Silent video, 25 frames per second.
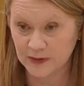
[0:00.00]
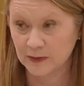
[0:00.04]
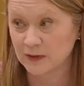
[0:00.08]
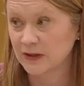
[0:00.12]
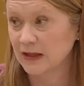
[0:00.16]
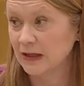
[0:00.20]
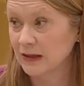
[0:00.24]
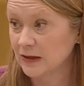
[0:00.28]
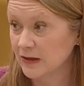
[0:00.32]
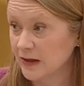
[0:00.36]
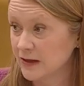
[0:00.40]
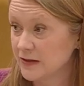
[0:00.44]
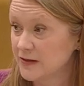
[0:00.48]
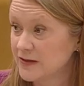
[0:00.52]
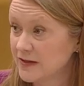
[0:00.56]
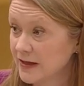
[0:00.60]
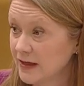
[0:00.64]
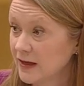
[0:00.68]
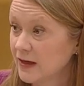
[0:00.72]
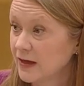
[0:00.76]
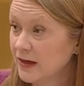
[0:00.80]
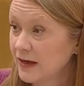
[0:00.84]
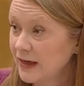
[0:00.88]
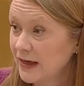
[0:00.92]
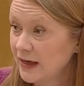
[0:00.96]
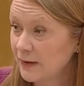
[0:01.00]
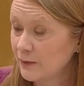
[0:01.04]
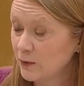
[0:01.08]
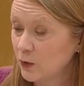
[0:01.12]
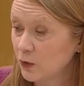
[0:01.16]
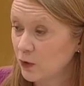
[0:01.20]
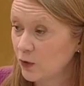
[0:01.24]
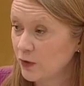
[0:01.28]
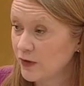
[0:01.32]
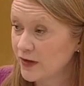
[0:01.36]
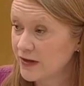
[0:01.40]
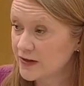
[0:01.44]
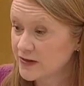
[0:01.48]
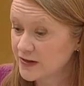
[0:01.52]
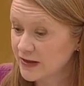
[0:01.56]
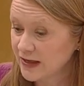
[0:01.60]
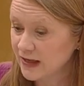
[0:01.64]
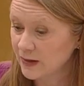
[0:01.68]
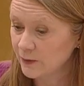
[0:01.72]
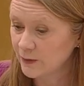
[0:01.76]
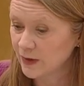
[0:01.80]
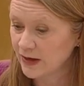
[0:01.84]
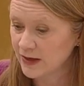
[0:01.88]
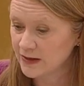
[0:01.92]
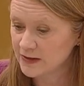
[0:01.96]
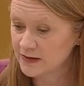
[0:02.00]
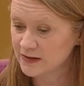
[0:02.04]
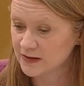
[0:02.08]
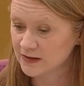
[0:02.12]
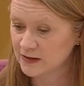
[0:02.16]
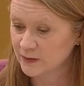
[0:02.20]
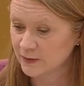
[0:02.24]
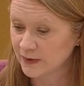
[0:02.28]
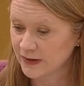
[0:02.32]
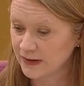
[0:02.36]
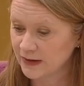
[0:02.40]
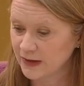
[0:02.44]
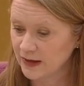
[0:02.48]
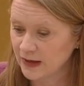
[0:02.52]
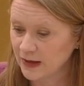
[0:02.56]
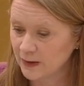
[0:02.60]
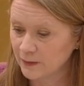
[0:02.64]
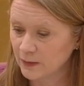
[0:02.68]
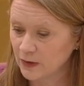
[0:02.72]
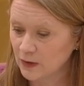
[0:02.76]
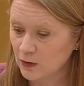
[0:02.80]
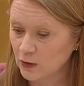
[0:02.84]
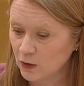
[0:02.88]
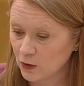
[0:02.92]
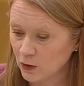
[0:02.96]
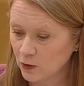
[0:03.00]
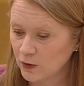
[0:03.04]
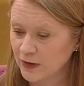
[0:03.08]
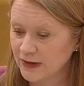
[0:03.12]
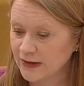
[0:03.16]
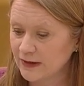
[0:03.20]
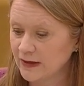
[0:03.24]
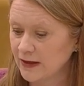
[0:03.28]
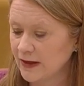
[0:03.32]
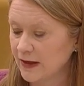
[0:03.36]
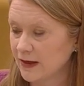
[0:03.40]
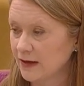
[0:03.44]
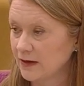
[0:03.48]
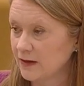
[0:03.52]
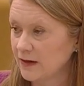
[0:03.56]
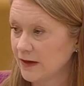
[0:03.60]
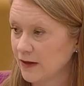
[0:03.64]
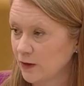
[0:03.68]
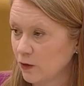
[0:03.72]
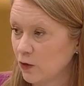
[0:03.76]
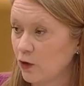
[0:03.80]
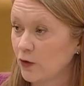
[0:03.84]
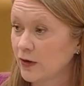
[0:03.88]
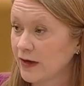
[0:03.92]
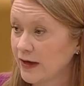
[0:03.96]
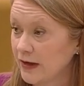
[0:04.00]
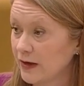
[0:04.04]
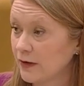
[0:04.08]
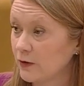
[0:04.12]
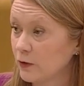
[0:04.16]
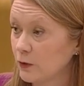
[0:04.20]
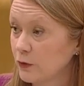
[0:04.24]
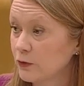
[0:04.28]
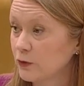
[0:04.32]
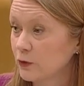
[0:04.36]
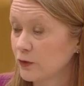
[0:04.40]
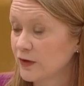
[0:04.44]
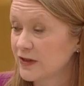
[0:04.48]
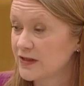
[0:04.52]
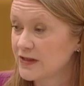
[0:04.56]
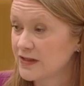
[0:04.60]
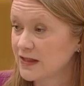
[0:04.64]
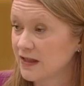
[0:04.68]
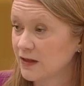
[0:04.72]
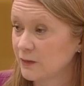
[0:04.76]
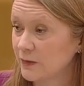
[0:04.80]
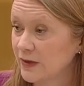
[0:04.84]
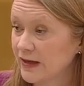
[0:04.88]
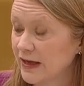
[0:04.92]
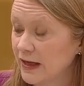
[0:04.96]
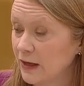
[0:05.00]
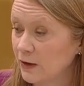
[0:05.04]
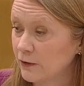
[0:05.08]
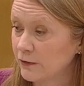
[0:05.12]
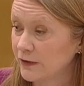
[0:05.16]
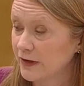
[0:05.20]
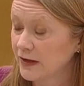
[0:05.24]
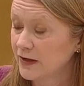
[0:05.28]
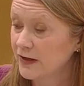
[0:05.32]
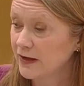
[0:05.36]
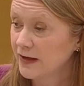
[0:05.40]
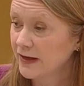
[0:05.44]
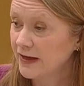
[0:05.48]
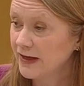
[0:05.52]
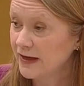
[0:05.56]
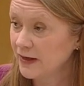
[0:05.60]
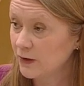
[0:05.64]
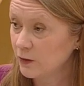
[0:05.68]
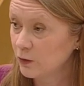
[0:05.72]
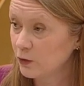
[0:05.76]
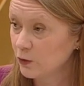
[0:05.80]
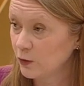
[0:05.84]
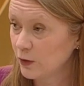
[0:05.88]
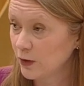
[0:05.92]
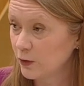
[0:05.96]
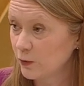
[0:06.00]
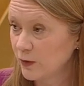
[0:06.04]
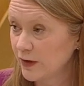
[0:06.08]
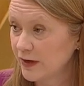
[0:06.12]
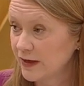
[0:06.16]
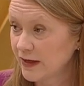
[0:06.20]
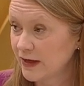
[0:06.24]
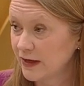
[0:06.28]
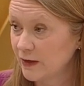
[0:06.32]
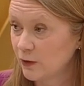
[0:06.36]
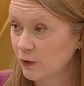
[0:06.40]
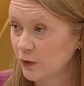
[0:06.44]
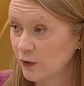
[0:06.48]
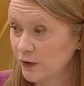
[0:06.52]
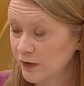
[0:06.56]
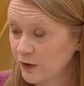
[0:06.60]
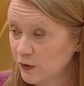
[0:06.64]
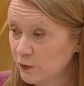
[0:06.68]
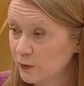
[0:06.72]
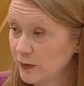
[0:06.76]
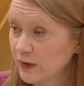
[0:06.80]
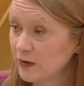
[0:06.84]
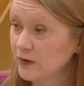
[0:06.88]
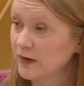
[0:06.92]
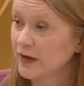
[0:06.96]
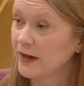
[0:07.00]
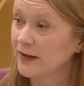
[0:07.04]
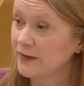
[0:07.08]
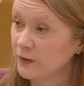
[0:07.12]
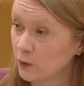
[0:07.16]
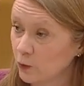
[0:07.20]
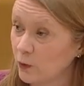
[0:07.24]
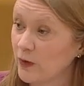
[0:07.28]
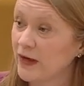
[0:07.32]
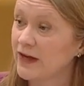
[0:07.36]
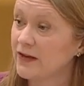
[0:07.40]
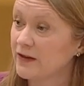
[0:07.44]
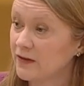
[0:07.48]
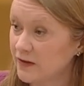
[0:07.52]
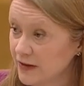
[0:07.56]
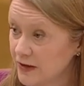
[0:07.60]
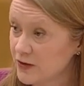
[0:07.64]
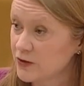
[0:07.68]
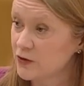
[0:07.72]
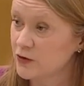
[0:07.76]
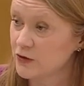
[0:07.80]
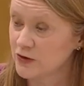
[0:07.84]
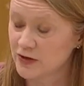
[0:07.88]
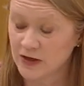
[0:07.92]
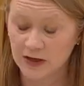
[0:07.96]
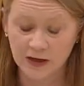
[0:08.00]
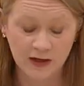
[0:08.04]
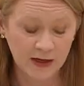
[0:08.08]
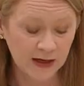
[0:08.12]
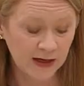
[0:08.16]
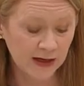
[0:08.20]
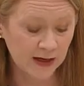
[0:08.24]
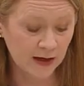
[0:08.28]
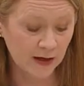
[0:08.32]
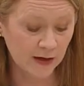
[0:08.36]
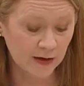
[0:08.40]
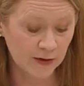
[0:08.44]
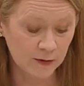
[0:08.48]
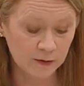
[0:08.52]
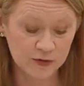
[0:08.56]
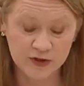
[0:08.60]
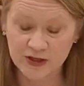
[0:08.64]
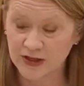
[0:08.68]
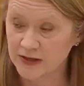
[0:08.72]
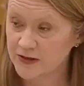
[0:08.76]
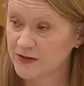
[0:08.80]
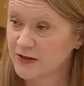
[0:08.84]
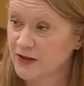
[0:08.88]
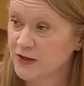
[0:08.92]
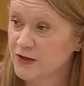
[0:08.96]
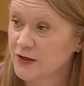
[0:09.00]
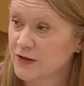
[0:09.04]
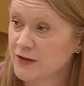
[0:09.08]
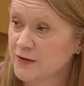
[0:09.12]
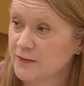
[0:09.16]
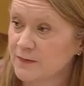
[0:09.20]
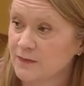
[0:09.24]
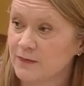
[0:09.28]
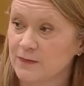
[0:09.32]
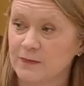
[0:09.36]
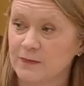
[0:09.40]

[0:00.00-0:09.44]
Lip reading: Duncan-Glancy on this, as does my colleague Claire Hawkey and also Christina McKelvey, who are working on this bill and the wider issues around transitions.